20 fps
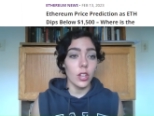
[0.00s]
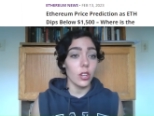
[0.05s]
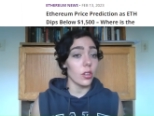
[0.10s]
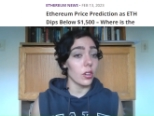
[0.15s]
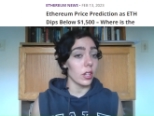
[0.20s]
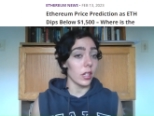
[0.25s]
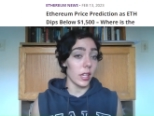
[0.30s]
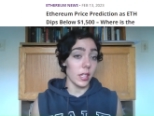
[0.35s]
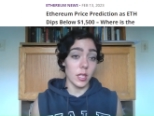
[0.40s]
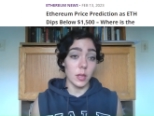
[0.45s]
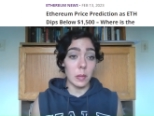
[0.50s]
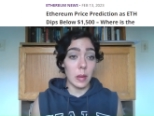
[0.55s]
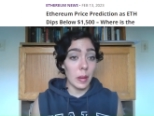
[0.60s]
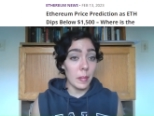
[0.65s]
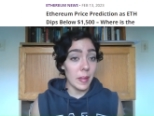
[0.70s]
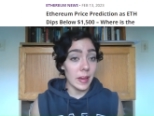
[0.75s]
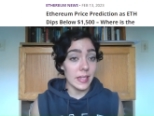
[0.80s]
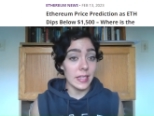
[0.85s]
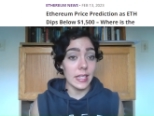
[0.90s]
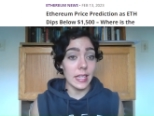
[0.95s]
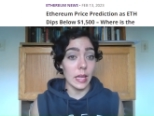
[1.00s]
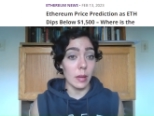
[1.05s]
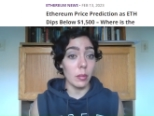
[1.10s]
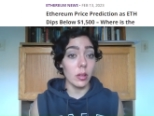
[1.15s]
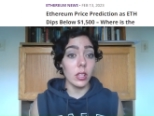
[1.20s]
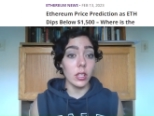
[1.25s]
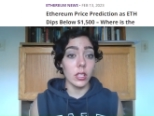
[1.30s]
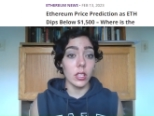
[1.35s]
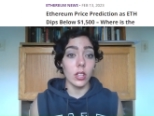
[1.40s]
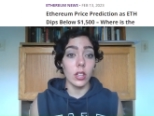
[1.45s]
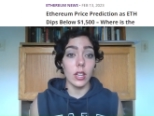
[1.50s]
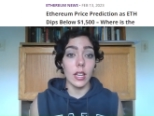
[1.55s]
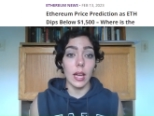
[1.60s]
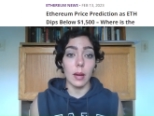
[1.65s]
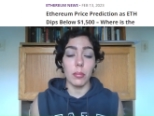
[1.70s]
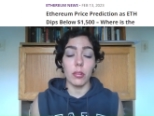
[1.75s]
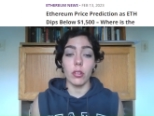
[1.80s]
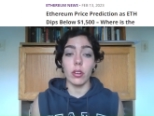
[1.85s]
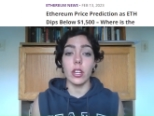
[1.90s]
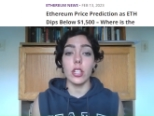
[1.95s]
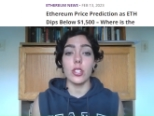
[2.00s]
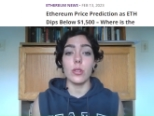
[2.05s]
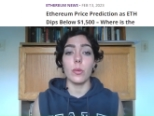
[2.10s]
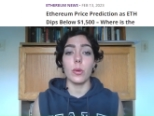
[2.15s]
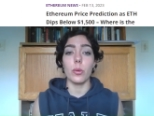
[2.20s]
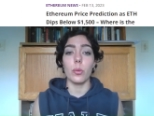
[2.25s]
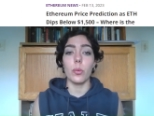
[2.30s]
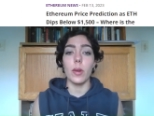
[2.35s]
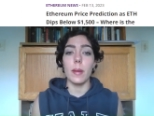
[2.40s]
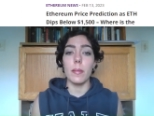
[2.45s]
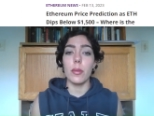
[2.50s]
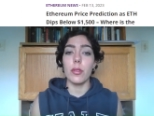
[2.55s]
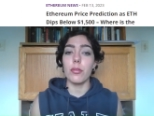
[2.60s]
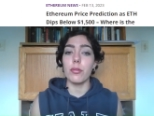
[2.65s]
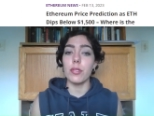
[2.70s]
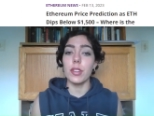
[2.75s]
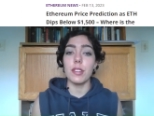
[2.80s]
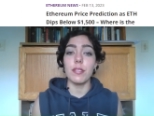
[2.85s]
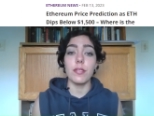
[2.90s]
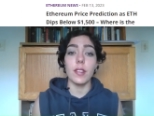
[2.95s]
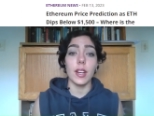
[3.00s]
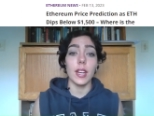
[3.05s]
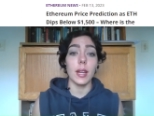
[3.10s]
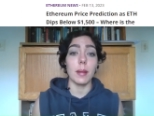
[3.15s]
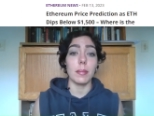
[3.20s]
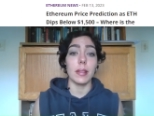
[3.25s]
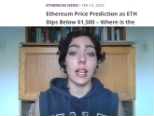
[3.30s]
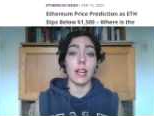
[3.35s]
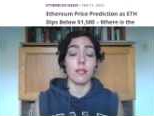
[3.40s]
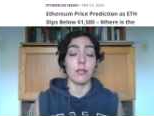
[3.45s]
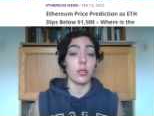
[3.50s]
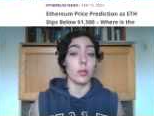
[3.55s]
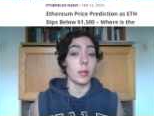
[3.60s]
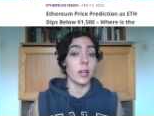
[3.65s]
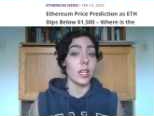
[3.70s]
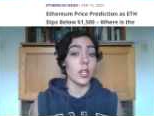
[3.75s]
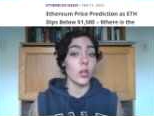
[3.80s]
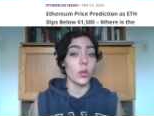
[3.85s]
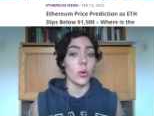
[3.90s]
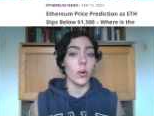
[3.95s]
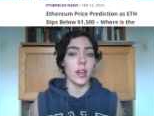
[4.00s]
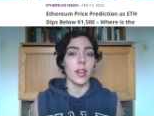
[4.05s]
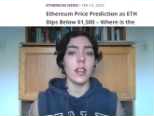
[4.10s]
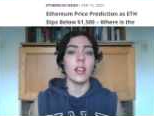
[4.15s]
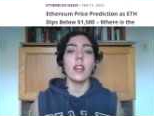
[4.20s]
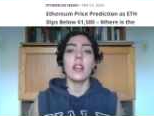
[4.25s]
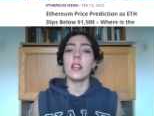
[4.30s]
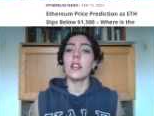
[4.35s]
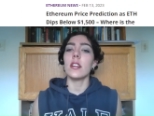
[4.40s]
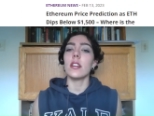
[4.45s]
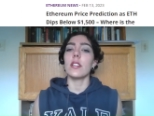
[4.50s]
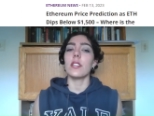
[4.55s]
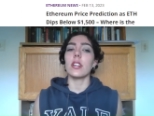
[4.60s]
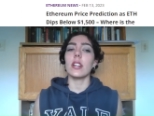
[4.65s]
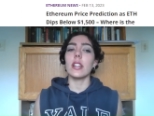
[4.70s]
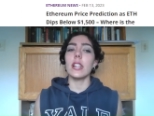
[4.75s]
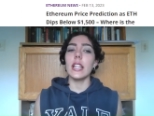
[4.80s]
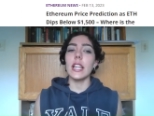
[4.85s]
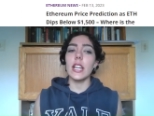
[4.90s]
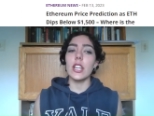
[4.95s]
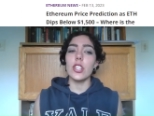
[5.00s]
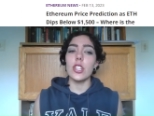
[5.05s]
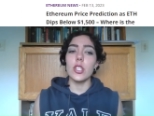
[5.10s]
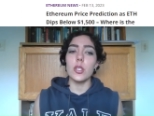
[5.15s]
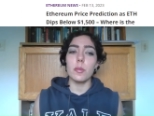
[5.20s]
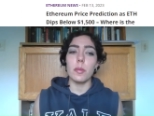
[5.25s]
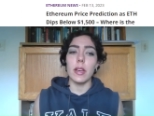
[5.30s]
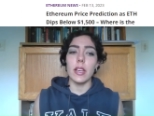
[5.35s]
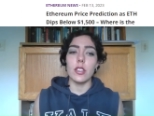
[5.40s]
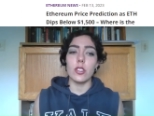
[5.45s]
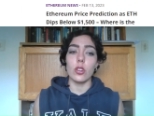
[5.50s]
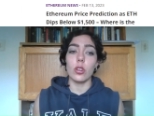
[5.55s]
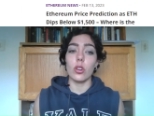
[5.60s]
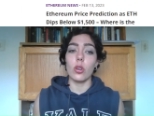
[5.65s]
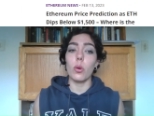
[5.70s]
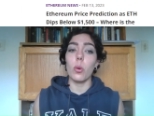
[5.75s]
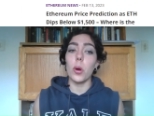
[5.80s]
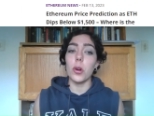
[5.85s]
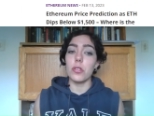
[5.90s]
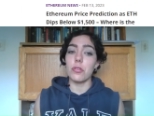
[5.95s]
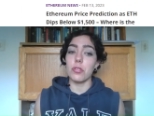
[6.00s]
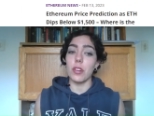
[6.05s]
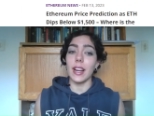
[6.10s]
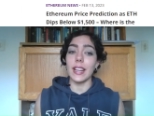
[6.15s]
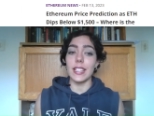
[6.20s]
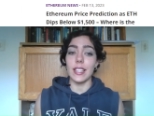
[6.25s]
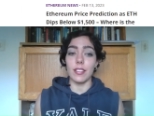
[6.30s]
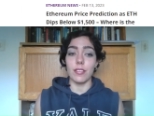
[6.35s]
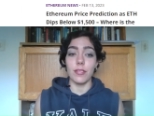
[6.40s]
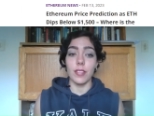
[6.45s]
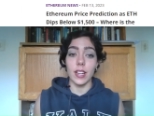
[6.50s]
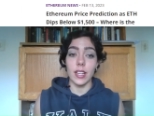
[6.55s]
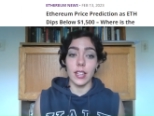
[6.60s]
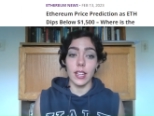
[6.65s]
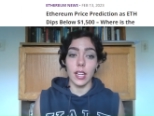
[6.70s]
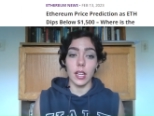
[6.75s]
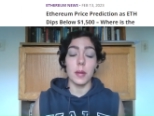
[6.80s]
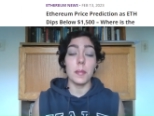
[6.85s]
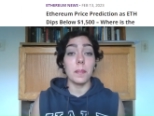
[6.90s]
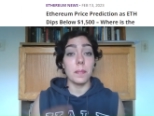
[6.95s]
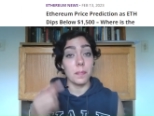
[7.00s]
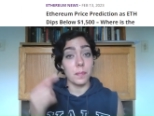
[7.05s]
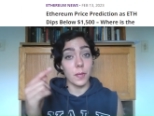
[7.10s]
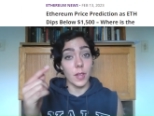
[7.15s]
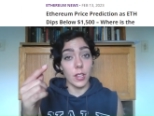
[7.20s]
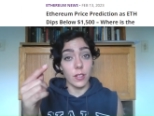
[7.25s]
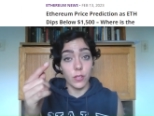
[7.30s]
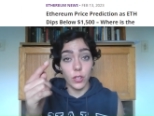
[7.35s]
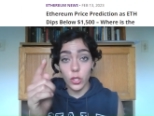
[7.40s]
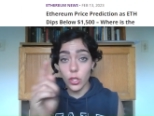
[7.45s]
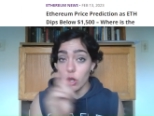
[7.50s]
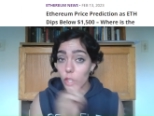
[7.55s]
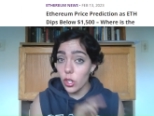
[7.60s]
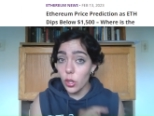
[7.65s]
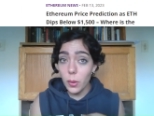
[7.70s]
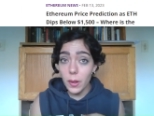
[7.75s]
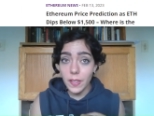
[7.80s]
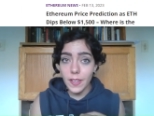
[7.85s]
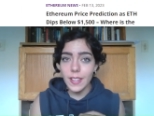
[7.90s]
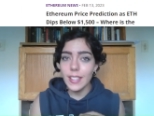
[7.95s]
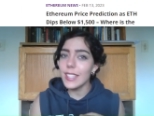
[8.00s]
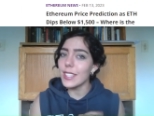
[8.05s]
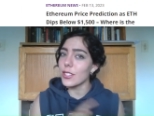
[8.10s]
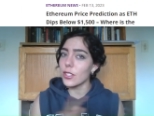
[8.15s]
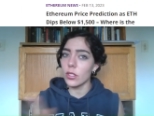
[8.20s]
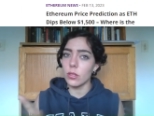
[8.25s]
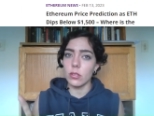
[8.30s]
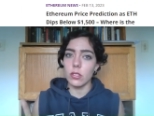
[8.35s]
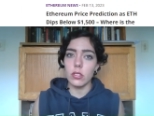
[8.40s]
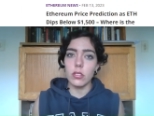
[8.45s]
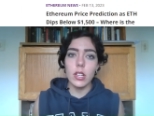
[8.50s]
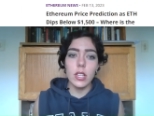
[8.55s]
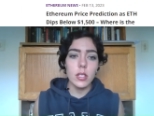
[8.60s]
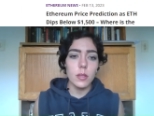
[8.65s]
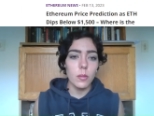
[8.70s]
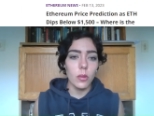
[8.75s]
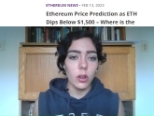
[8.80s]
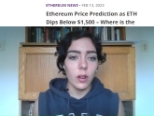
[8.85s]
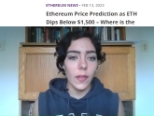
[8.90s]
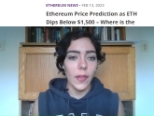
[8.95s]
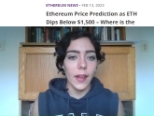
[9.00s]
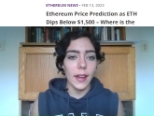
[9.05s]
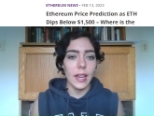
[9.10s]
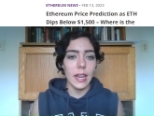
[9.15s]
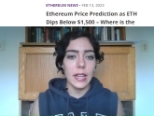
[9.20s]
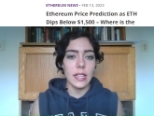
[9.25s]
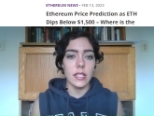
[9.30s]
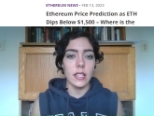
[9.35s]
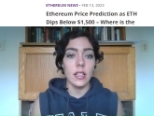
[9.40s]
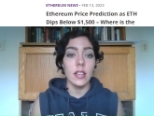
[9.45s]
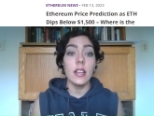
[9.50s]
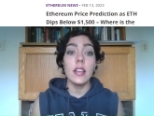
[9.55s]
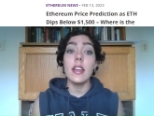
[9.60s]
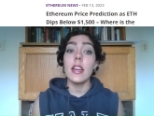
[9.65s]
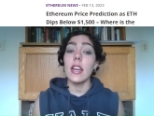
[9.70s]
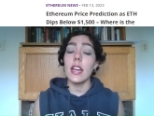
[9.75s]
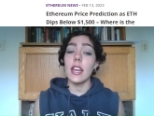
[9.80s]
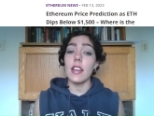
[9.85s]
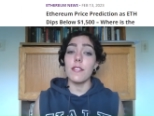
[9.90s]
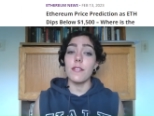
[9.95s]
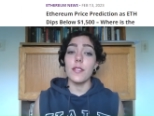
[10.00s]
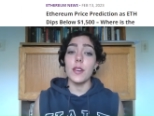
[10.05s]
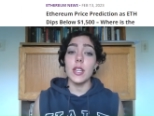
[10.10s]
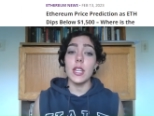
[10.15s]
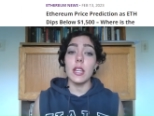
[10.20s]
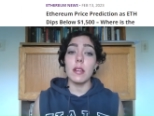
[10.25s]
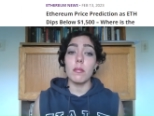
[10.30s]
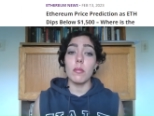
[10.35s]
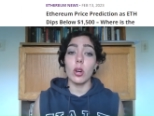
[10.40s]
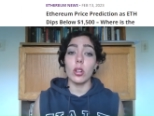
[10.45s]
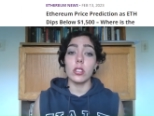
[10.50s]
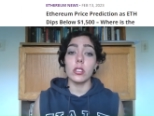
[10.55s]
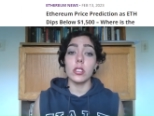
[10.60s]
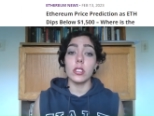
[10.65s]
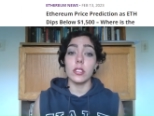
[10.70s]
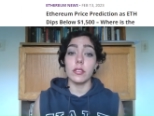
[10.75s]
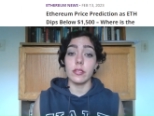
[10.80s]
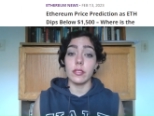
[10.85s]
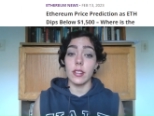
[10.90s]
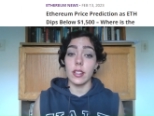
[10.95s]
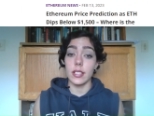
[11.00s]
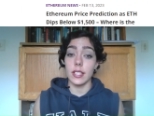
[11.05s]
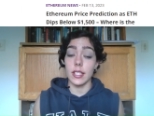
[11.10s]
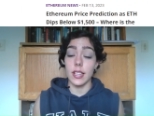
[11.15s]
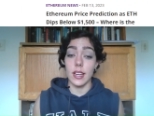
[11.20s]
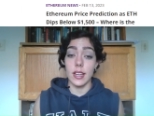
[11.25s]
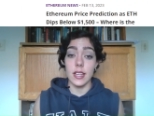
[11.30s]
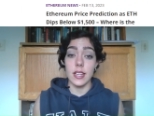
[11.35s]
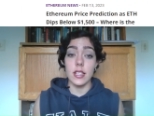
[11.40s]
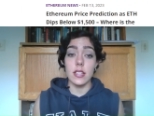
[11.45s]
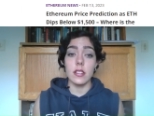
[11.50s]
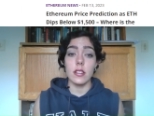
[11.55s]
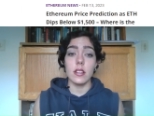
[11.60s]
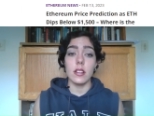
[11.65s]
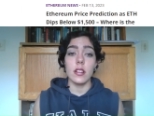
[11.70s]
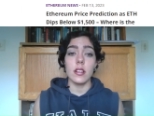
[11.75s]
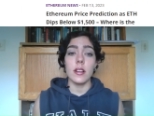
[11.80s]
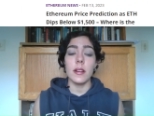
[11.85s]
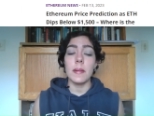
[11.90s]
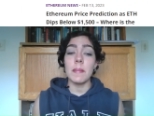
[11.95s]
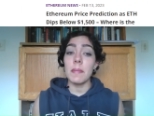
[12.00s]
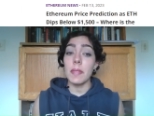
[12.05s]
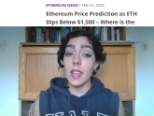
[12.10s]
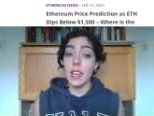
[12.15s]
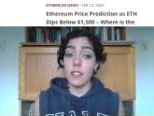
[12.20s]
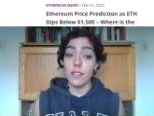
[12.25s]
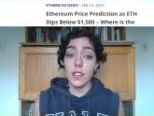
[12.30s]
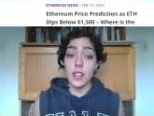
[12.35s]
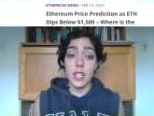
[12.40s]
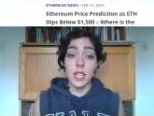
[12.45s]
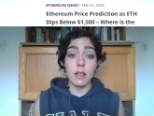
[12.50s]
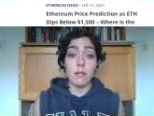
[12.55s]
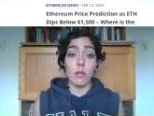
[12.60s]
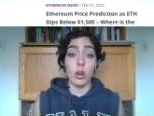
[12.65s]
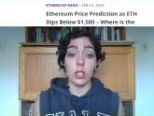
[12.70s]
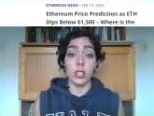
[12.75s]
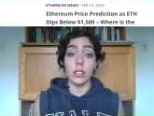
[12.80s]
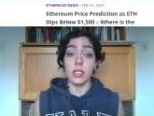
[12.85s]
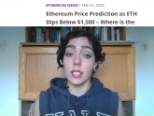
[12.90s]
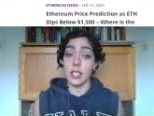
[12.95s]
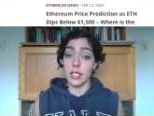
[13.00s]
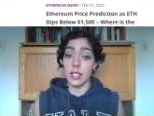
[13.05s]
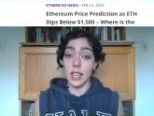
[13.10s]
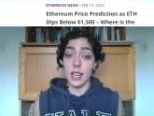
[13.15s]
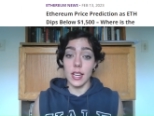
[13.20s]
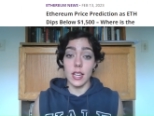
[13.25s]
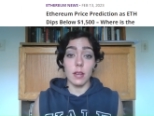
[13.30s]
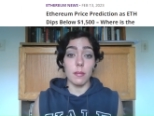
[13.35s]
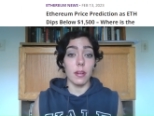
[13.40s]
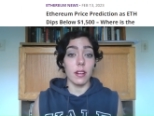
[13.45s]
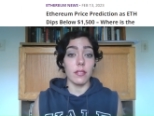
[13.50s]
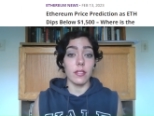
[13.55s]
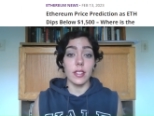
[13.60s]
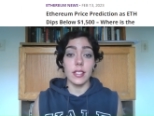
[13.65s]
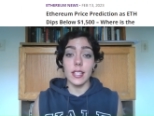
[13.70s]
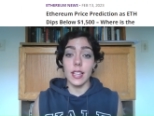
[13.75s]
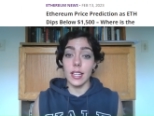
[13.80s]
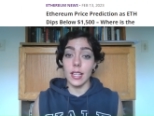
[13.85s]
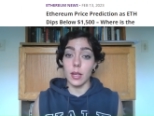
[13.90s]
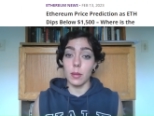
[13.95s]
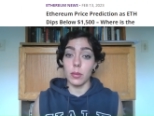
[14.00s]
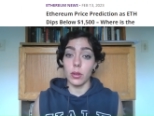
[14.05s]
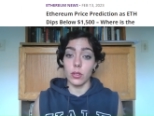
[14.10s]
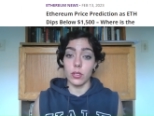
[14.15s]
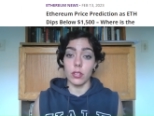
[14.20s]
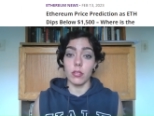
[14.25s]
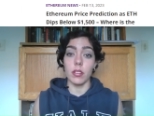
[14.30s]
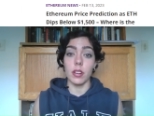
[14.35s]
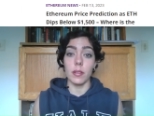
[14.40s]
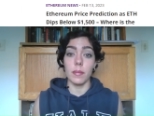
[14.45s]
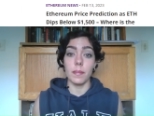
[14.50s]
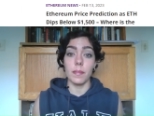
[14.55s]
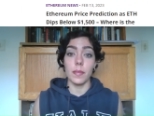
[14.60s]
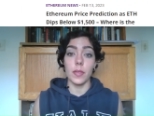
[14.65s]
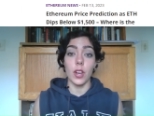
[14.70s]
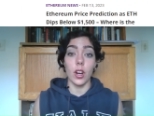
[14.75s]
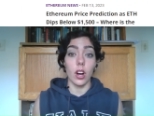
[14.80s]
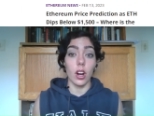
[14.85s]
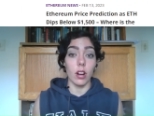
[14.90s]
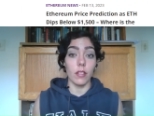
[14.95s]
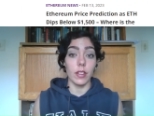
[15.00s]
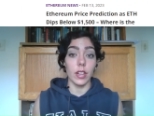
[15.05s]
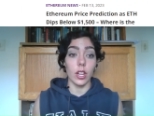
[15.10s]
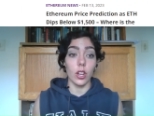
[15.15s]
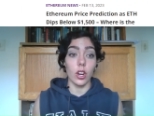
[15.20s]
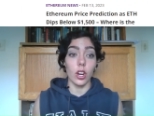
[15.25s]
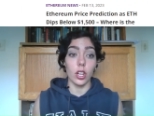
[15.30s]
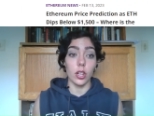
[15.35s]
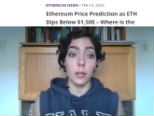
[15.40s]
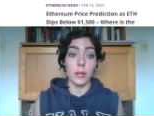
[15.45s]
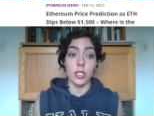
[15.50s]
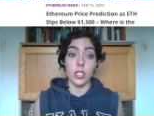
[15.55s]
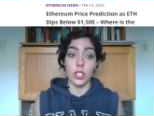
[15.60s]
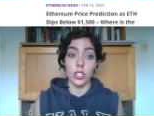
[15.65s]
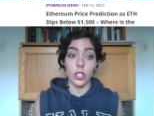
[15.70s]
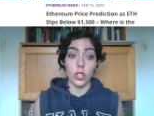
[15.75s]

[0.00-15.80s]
Created by Meta Label in collaboration with Web three funding platform Gitcoin, the collection is based on quadratic funding. If you don't know what that is, don't stress, more on that later. A funding model designed a funding model designed by Vitalik Buterin, Harvard economist